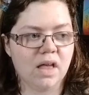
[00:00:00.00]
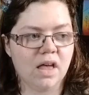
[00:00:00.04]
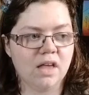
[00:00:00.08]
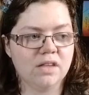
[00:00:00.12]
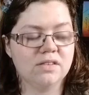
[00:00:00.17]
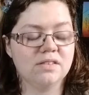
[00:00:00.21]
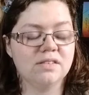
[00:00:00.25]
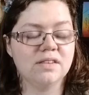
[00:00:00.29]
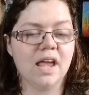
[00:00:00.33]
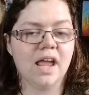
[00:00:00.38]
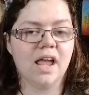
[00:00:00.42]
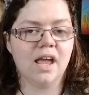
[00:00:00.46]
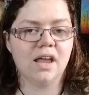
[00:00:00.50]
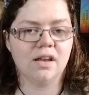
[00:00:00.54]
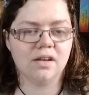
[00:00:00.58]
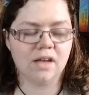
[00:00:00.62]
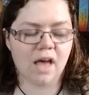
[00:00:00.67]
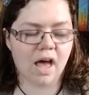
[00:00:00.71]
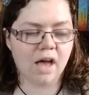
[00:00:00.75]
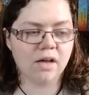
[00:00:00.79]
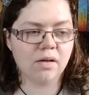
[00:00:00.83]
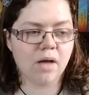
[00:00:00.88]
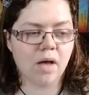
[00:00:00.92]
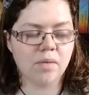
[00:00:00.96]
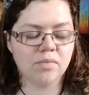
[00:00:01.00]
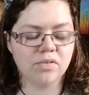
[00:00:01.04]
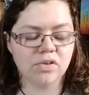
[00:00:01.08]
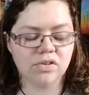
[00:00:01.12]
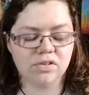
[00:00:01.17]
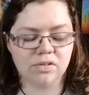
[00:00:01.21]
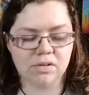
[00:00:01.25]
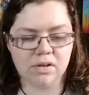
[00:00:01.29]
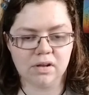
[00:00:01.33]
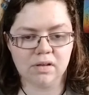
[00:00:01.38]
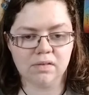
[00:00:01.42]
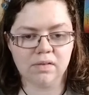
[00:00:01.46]
a sand. I'm
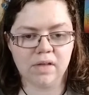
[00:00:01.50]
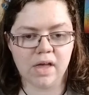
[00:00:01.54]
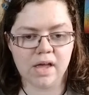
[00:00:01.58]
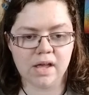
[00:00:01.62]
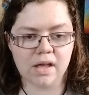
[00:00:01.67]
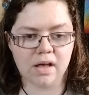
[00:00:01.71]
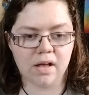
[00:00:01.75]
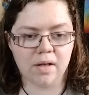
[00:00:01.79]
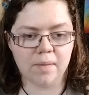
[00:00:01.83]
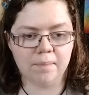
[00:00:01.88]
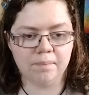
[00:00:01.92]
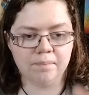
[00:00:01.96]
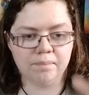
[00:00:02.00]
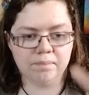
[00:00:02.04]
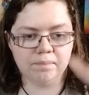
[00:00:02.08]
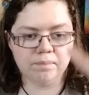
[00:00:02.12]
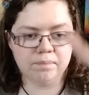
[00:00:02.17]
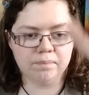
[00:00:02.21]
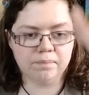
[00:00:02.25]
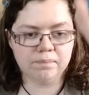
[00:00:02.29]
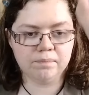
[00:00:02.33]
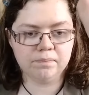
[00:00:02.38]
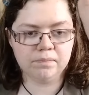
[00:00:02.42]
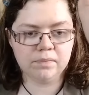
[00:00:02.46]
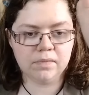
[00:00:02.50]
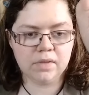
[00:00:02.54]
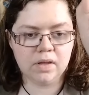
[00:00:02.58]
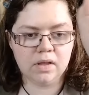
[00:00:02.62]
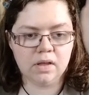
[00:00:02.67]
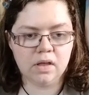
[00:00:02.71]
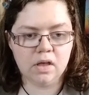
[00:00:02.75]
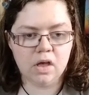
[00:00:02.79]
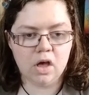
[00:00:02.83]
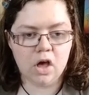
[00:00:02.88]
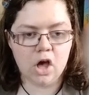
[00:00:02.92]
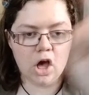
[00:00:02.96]
just seeing like
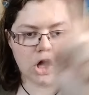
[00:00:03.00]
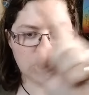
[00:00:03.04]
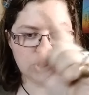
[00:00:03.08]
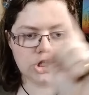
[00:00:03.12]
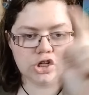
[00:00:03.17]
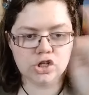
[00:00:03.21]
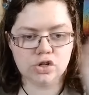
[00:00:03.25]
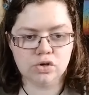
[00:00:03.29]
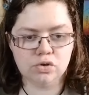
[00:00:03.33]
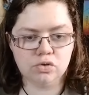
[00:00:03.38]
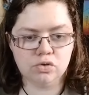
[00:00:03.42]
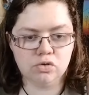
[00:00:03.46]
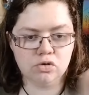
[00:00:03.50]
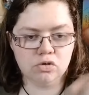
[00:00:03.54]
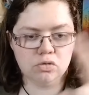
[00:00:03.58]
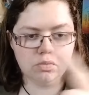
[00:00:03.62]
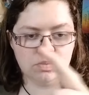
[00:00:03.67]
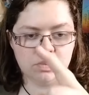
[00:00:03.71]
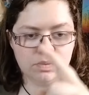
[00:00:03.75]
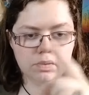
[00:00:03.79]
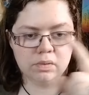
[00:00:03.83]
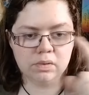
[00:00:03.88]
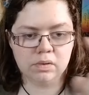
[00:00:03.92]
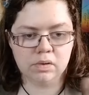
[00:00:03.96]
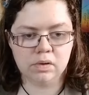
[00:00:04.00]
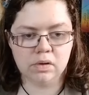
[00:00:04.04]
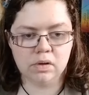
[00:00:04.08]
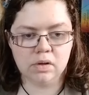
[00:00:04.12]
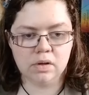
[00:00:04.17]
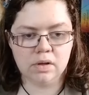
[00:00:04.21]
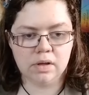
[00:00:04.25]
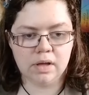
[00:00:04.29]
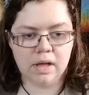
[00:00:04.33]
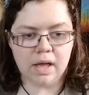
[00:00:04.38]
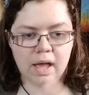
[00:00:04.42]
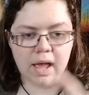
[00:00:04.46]
a tube,
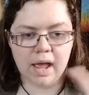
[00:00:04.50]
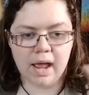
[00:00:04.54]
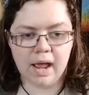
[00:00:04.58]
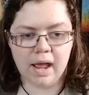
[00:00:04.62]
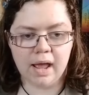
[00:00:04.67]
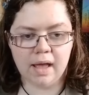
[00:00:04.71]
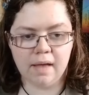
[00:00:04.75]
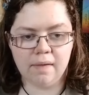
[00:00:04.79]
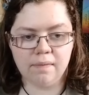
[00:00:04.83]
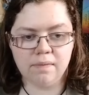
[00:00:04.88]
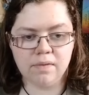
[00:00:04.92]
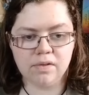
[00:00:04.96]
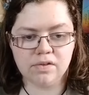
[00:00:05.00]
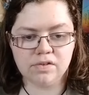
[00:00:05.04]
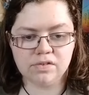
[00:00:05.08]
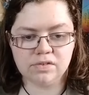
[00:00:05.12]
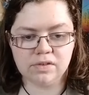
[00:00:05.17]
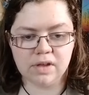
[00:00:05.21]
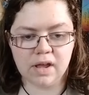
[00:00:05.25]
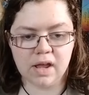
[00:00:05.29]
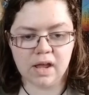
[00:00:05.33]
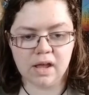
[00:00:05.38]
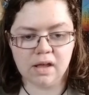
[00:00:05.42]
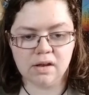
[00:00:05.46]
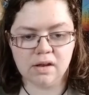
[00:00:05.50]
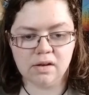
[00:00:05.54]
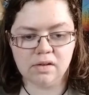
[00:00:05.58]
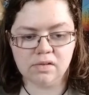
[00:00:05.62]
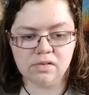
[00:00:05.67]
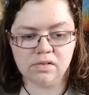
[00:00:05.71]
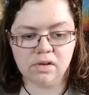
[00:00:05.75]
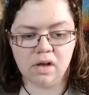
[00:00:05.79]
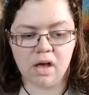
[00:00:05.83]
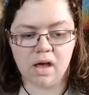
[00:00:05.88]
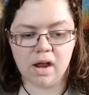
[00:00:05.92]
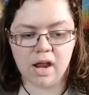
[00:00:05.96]
and the sand
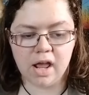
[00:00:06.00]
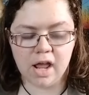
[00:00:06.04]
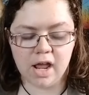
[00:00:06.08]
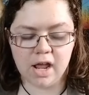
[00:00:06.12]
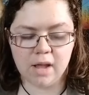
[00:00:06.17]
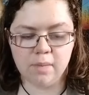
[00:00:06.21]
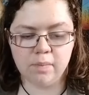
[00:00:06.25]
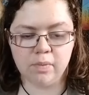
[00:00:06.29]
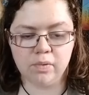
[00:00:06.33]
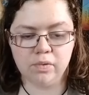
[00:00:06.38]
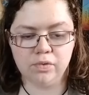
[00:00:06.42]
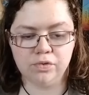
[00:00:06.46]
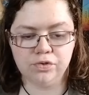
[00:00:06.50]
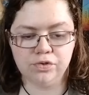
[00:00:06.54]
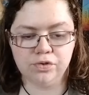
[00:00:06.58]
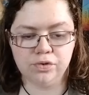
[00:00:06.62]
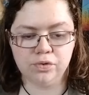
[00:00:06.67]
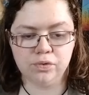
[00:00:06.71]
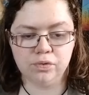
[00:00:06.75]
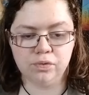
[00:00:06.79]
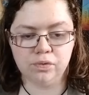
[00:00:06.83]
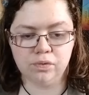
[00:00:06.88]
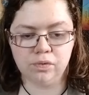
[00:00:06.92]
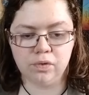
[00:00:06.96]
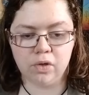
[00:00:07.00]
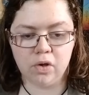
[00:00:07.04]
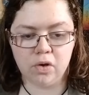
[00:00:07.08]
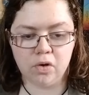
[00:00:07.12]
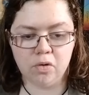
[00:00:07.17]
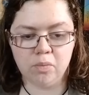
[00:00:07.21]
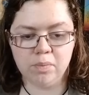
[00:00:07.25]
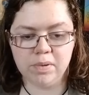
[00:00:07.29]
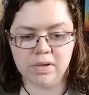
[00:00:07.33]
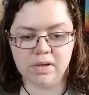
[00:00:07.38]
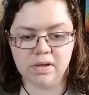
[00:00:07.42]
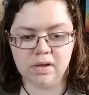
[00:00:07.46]
is not able to
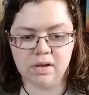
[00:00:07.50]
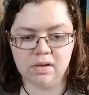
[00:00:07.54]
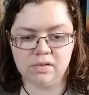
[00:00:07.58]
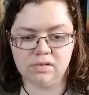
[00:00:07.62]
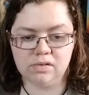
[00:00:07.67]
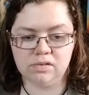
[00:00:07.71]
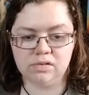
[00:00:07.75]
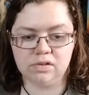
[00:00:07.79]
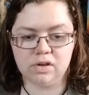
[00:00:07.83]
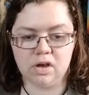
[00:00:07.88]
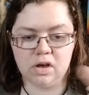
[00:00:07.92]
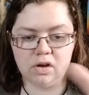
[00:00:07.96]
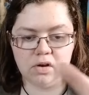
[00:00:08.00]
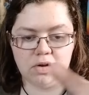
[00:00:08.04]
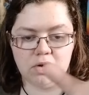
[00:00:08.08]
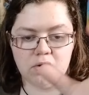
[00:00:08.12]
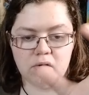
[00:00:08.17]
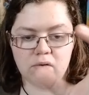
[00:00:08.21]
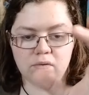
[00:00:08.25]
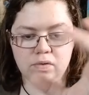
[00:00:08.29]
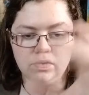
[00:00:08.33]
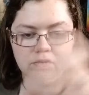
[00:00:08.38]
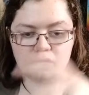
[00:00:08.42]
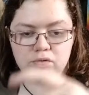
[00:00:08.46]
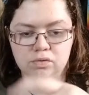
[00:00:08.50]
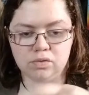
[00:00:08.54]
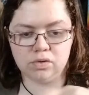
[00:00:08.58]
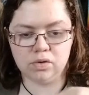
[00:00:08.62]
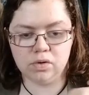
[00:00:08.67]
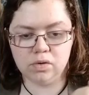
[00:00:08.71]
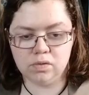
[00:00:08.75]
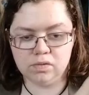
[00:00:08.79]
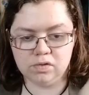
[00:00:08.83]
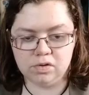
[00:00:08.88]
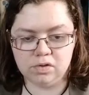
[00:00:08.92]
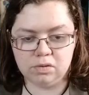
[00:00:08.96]
flow because it's got all these
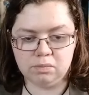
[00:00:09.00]
grooves